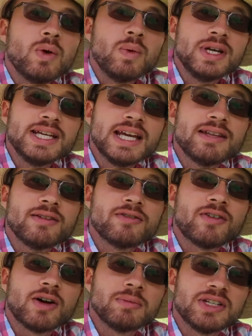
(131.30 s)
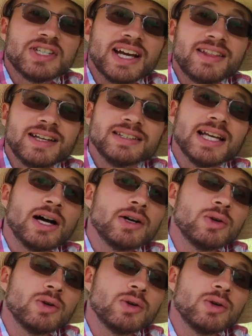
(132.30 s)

When you get to the farm to check things out,